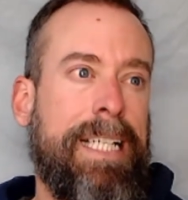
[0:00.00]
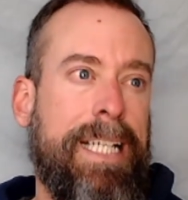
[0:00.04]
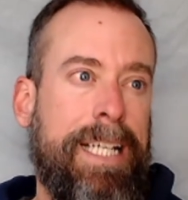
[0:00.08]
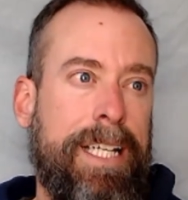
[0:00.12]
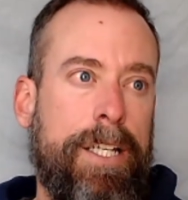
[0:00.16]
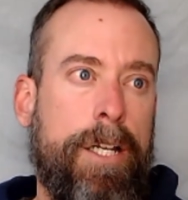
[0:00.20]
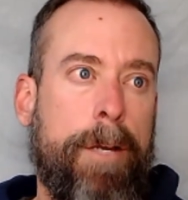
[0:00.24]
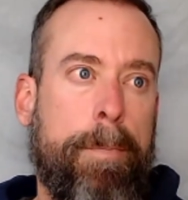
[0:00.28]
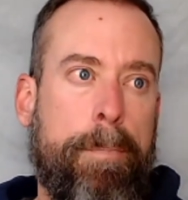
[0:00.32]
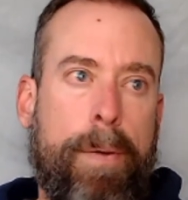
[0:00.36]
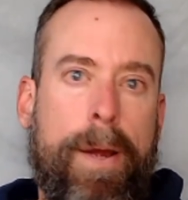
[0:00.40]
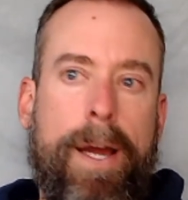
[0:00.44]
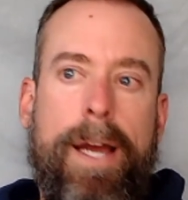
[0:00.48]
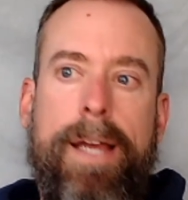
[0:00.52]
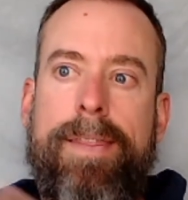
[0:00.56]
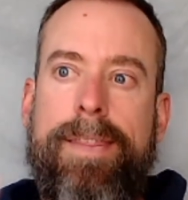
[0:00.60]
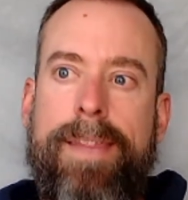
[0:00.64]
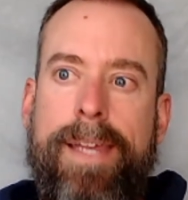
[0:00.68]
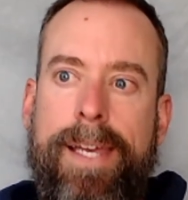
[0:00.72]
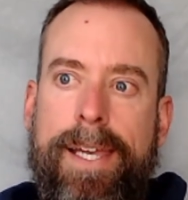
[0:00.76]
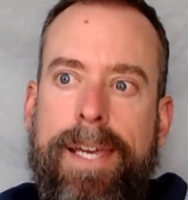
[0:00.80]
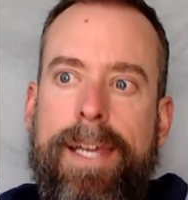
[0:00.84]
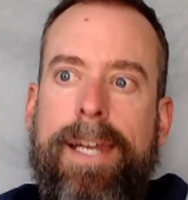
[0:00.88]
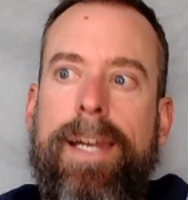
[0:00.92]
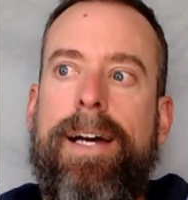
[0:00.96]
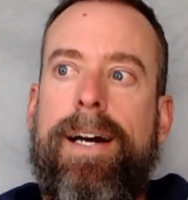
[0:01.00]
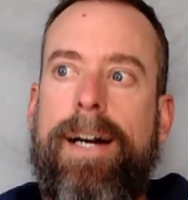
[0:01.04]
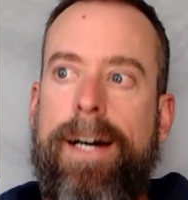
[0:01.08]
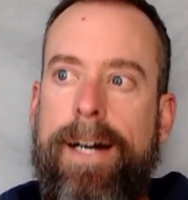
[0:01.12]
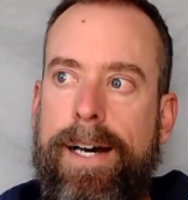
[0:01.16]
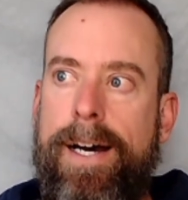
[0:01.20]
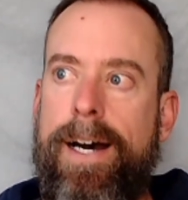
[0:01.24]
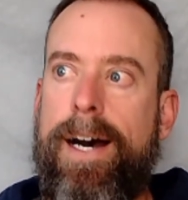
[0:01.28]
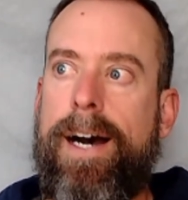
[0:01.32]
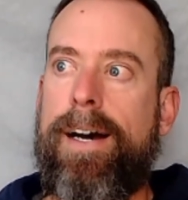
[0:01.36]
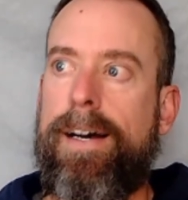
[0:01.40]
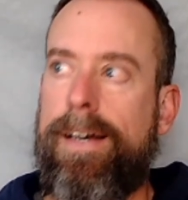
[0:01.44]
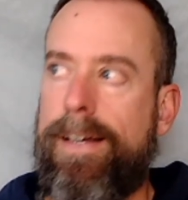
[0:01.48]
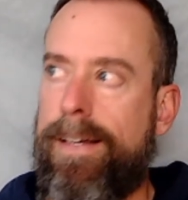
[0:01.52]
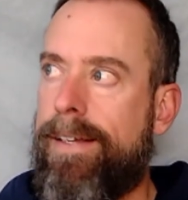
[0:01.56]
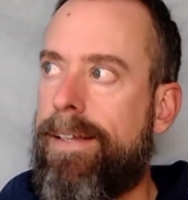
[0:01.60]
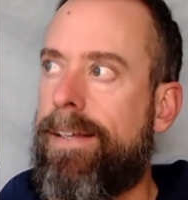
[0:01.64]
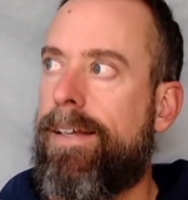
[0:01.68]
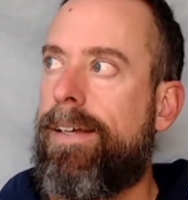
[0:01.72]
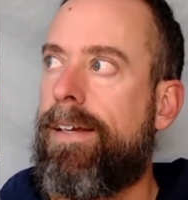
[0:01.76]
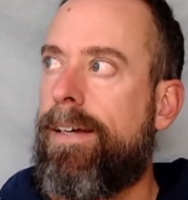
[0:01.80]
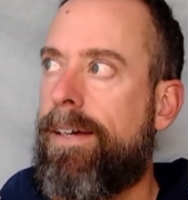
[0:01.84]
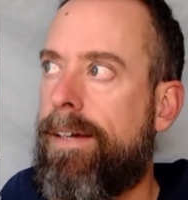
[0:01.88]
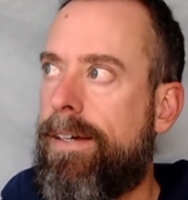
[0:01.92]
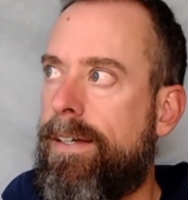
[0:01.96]
you're probably thinking, ah,
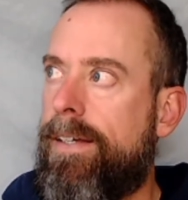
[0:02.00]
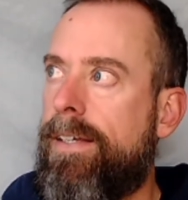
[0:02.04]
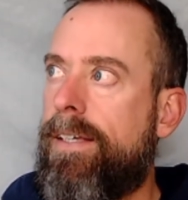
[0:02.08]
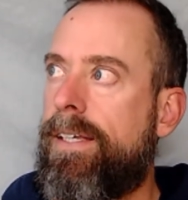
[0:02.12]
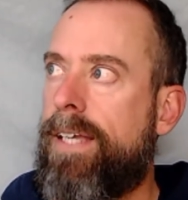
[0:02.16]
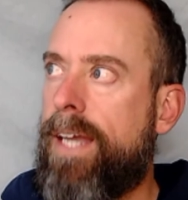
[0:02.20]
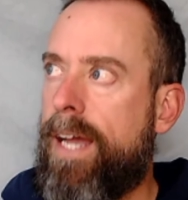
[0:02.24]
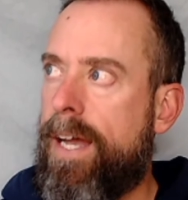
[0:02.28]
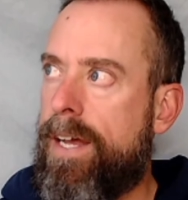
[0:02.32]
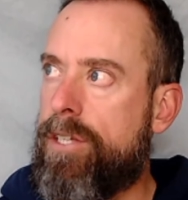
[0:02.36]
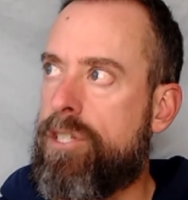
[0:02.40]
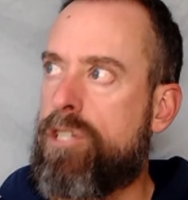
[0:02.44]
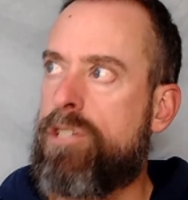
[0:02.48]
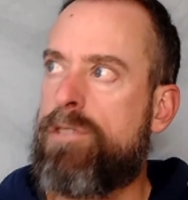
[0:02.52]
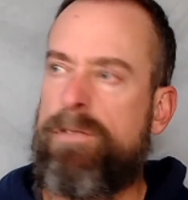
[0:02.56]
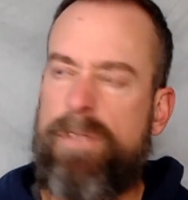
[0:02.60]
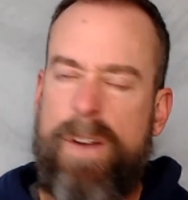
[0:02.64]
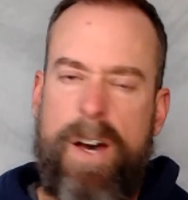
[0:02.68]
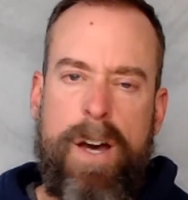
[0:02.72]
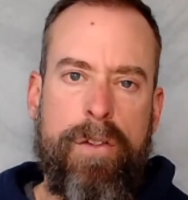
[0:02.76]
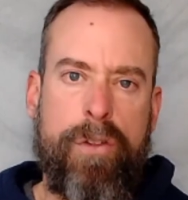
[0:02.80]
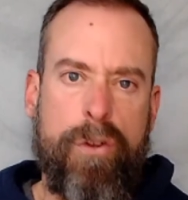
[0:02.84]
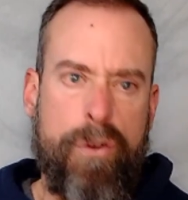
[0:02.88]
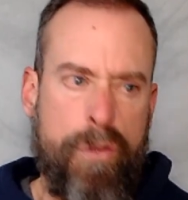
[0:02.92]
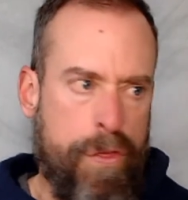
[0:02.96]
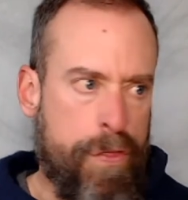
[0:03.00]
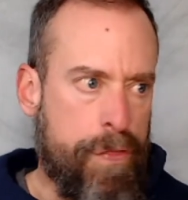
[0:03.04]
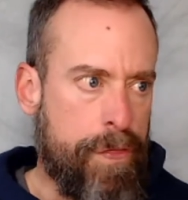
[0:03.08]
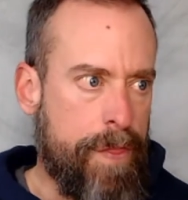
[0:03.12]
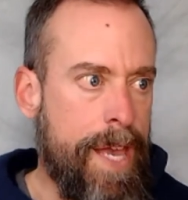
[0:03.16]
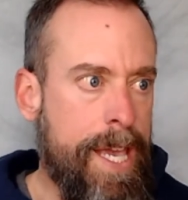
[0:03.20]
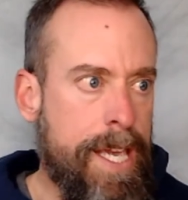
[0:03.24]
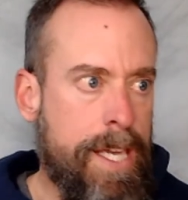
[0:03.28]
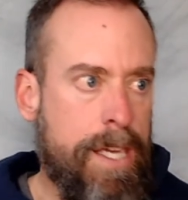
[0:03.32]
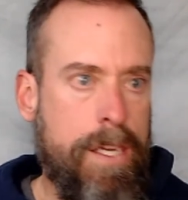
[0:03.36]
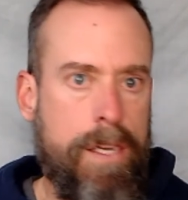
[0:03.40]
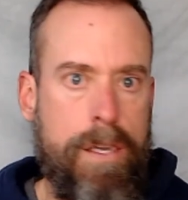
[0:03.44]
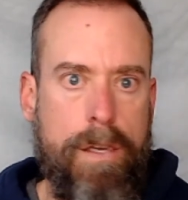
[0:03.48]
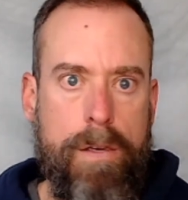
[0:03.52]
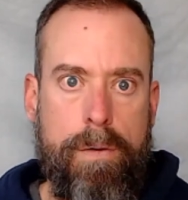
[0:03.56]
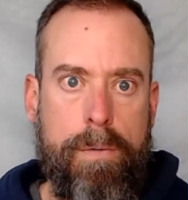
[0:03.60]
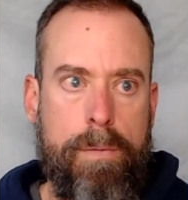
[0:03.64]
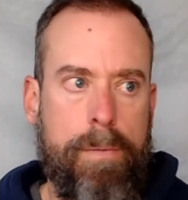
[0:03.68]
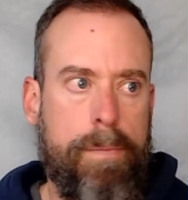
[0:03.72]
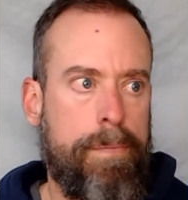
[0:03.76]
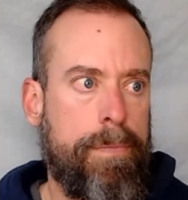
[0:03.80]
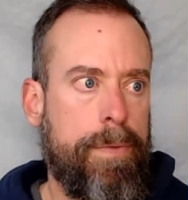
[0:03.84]
yes, Father, thank you.